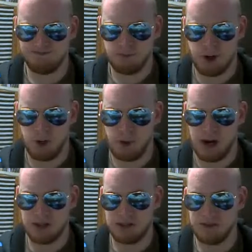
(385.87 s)

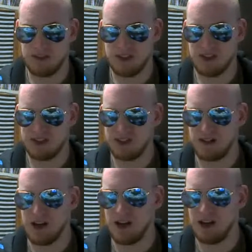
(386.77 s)
Otherwise, if
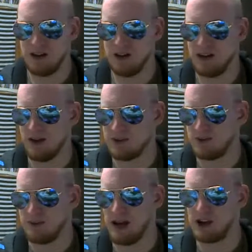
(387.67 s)
it comes
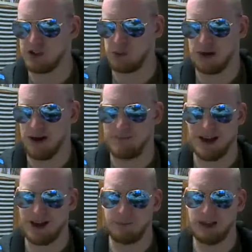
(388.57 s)
from elsewhere, I'm not
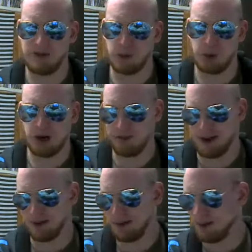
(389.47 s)
going to believe a word of it.
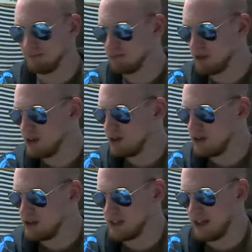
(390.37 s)

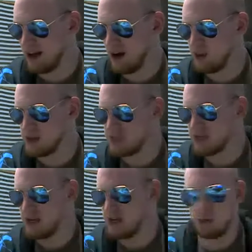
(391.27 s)
Because, like I always say,
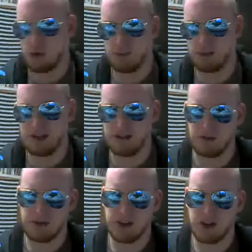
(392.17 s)
you don't want to believe
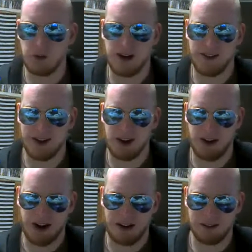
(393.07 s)
everything you read on the internet.